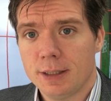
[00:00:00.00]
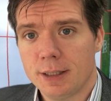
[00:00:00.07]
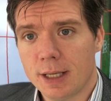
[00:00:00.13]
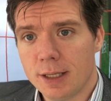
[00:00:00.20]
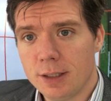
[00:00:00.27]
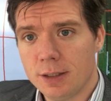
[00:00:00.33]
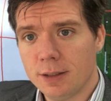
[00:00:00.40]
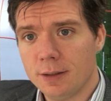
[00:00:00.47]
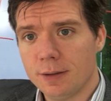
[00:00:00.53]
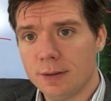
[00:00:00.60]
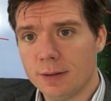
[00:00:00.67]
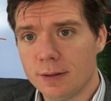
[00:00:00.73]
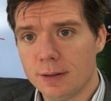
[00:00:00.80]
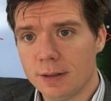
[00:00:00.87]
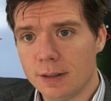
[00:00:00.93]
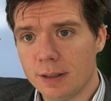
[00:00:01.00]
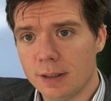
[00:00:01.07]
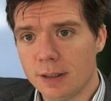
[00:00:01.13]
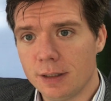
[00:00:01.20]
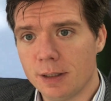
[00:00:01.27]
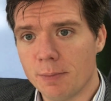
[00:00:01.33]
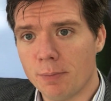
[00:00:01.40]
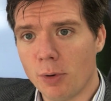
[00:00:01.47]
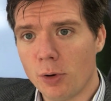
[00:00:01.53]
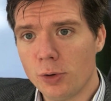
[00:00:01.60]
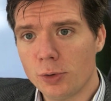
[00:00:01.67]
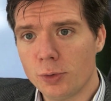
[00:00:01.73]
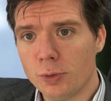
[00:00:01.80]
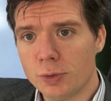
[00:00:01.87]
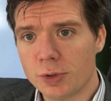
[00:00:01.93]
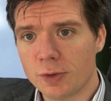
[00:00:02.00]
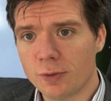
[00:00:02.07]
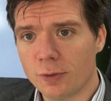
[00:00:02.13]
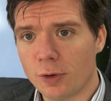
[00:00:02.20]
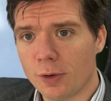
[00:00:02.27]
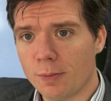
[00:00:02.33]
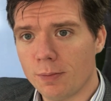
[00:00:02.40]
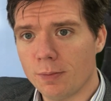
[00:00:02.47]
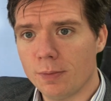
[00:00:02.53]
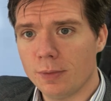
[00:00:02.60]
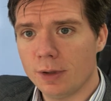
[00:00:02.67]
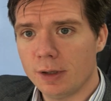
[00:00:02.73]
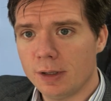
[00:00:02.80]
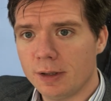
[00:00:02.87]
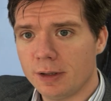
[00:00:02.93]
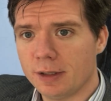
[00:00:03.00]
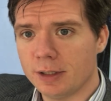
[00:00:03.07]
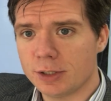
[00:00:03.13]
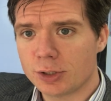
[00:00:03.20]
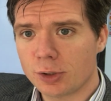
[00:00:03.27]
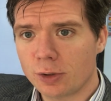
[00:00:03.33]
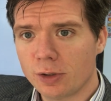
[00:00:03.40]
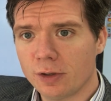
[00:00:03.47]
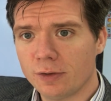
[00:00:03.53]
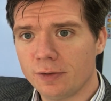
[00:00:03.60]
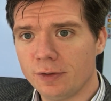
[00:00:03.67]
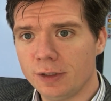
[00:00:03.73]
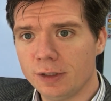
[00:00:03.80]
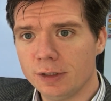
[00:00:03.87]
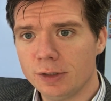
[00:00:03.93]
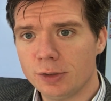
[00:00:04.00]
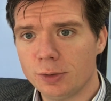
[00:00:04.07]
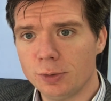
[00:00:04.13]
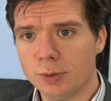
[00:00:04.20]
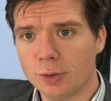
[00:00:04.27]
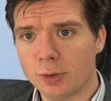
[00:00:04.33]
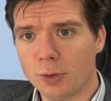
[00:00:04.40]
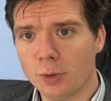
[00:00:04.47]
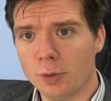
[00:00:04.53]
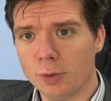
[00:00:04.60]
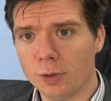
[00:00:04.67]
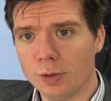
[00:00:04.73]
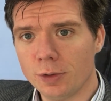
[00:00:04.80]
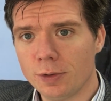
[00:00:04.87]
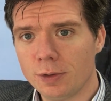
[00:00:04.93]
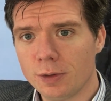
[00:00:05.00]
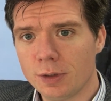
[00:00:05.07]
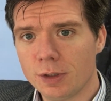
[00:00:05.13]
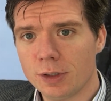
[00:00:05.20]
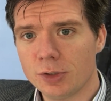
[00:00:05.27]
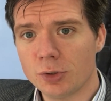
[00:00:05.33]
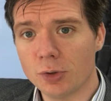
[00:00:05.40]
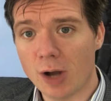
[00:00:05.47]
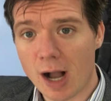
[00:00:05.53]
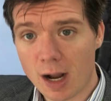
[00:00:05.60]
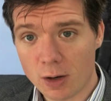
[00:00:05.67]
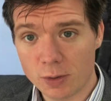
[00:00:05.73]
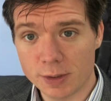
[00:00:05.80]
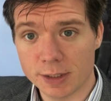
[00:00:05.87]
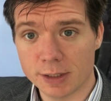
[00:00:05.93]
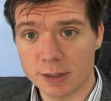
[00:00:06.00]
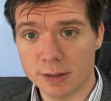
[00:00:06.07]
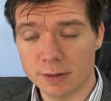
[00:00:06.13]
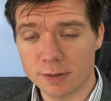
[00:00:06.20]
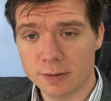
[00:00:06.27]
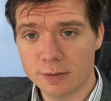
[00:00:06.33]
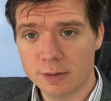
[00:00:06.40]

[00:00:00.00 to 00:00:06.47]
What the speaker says: then the ball goes from the soccer field to the goal. So accusative.